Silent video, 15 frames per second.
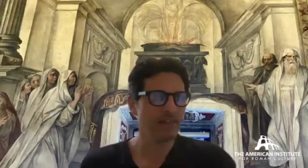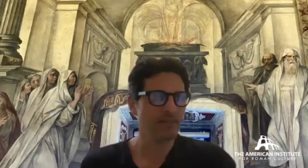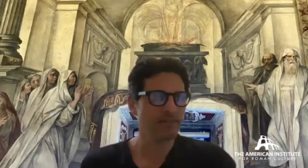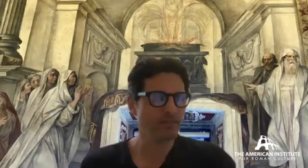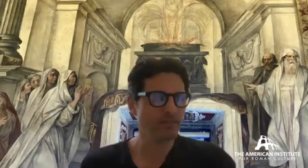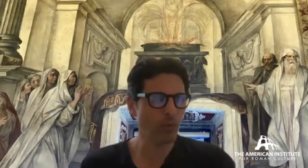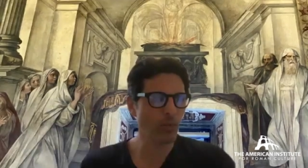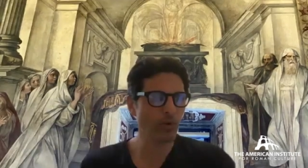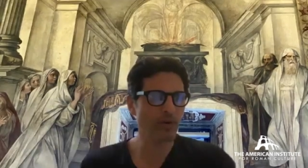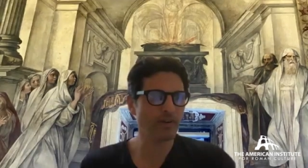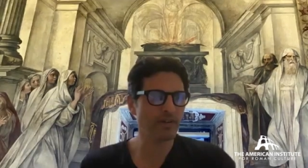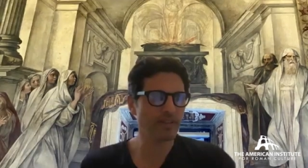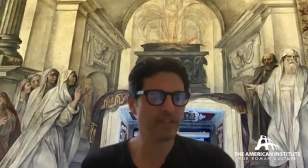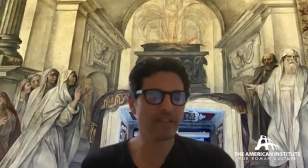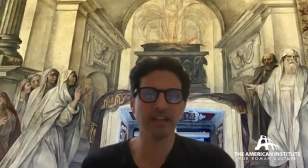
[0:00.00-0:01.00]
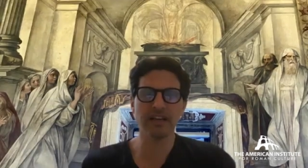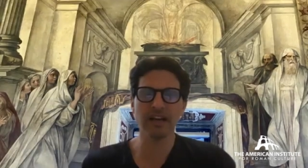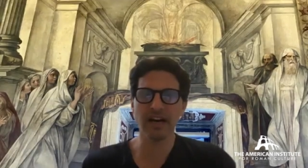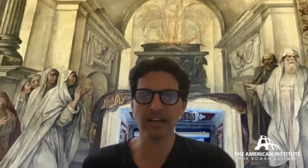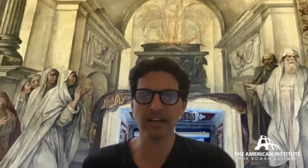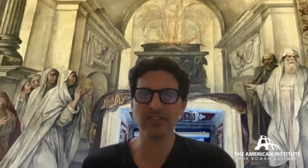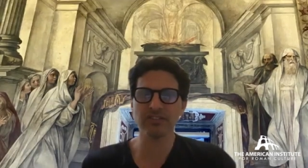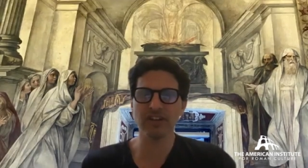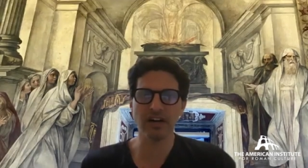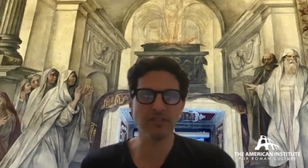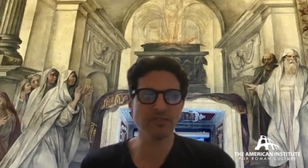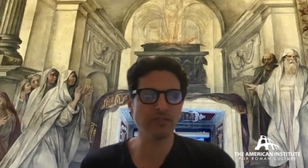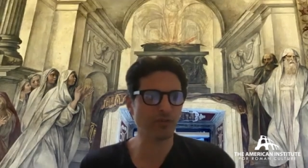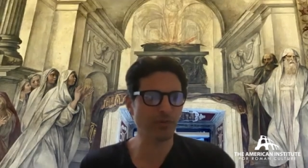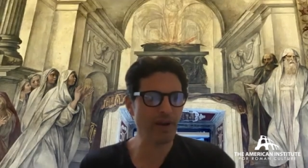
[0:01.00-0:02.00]
for the goddess
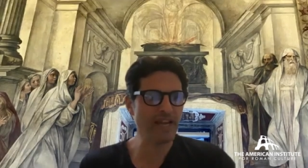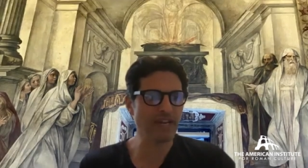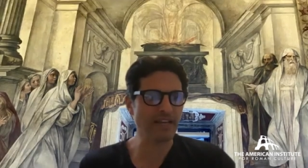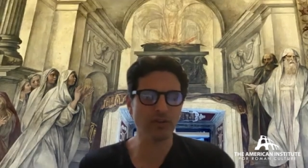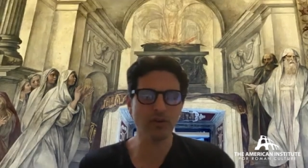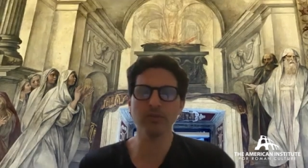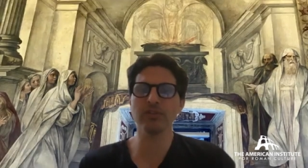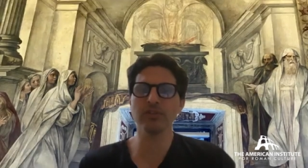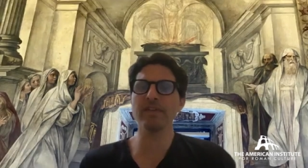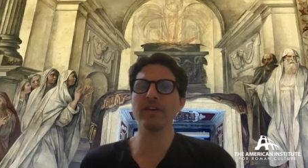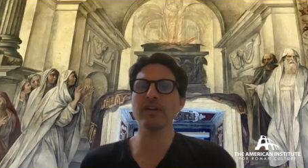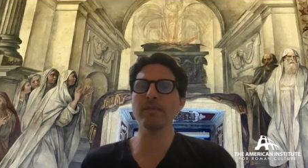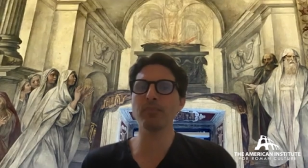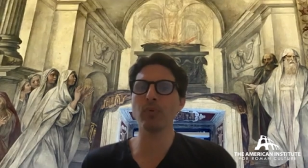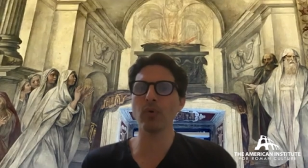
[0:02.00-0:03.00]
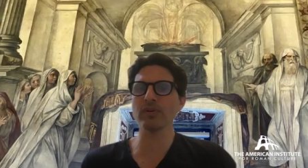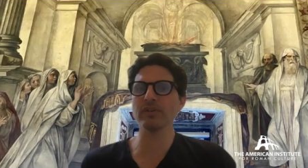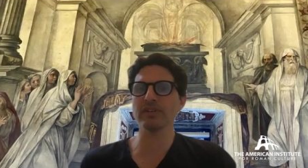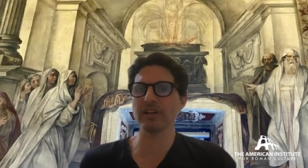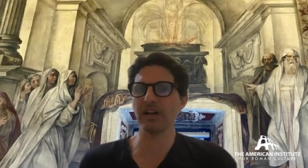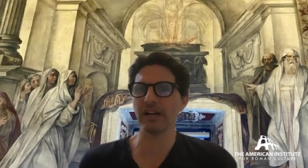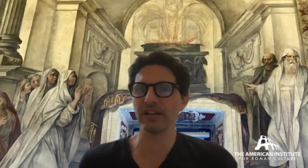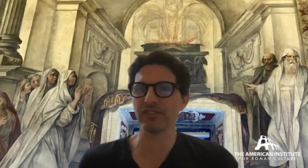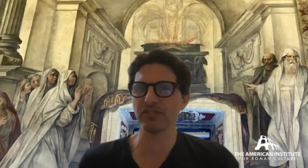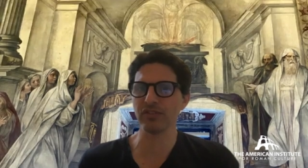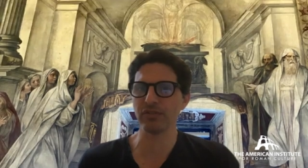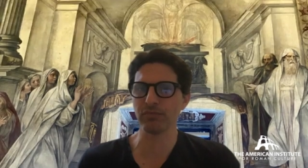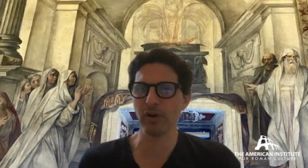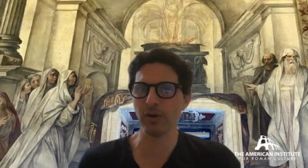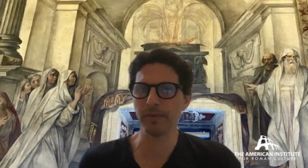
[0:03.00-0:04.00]
of grain, who is a very important goddess to
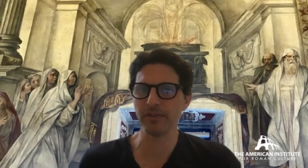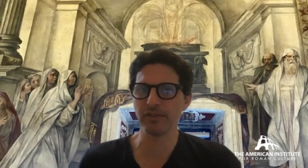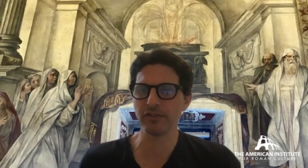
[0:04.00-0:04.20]
the Romans,